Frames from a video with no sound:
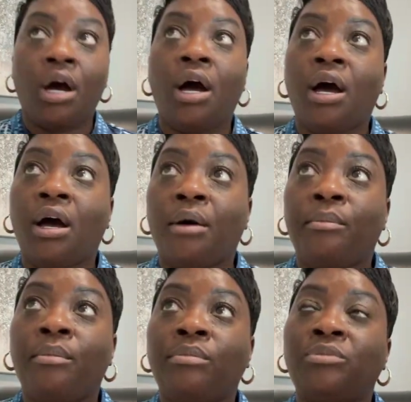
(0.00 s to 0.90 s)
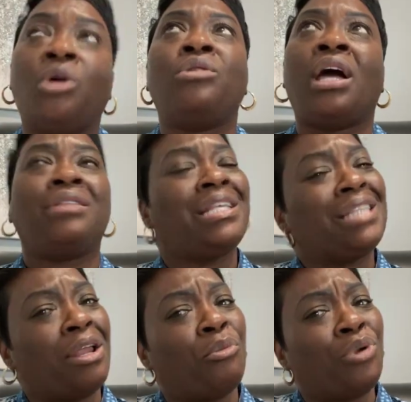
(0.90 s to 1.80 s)
That's
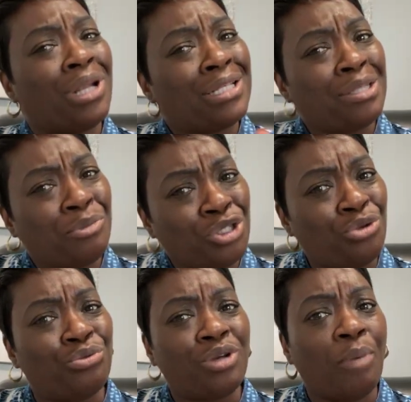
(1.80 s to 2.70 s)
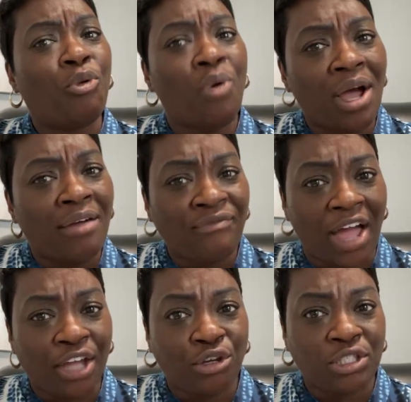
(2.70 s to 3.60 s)
not number one. That's number two. Number one,
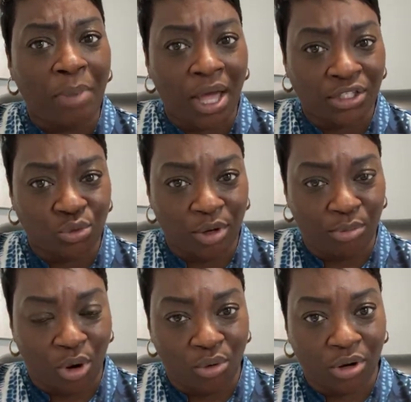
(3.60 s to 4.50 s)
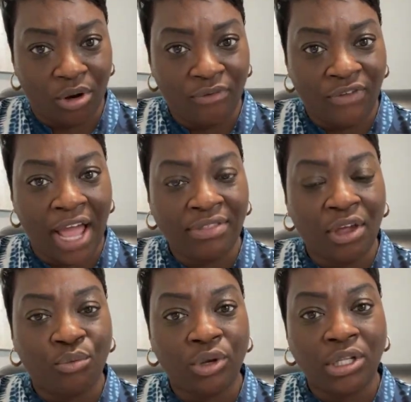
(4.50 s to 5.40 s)
find your sponsoring broker. Find
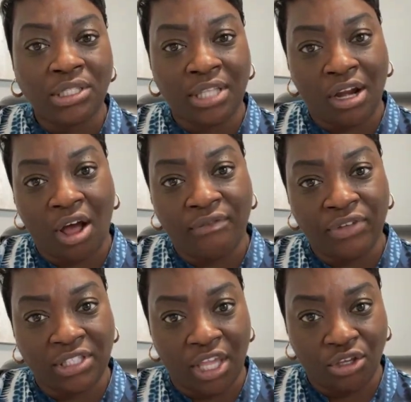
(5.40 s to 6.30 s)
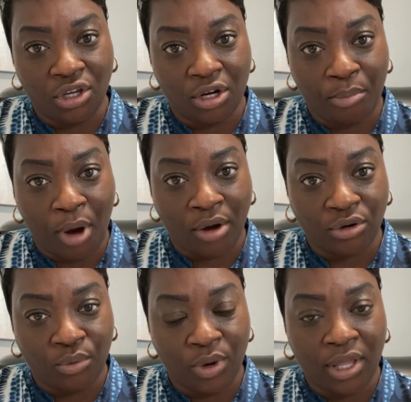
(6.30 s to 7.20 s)
that real estate office that you're going to
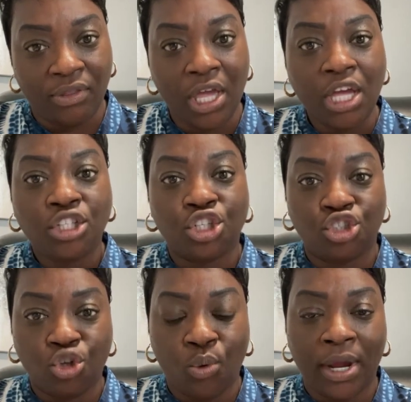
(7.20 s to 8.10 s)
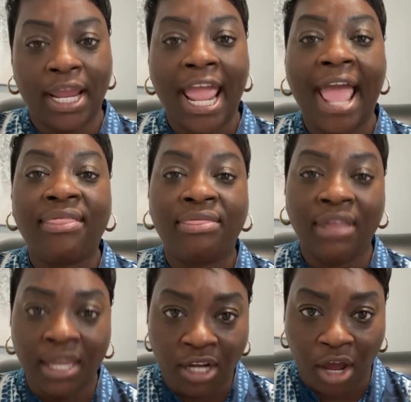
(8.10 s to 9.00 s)
partner with to join, and
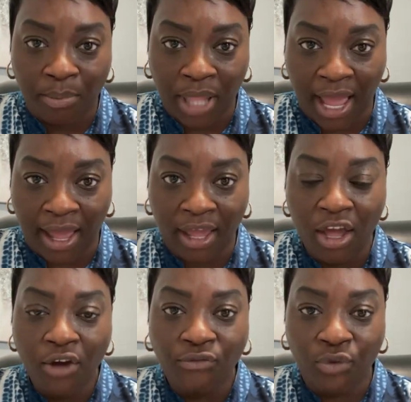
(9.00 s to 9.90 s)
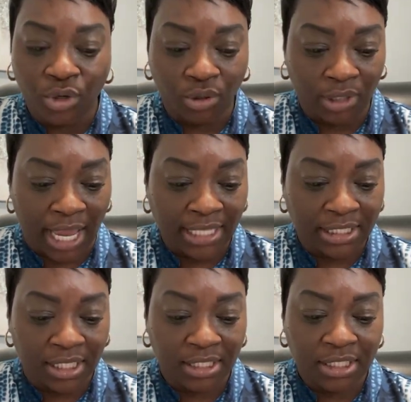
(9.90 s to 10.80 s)
then apply for your
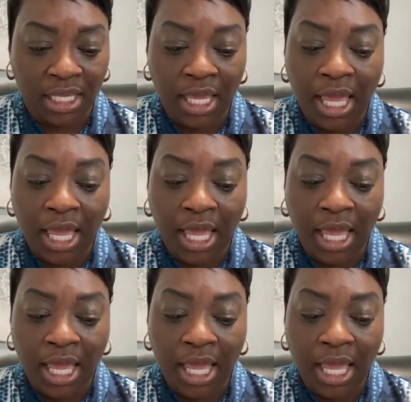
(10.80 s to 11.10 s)
license.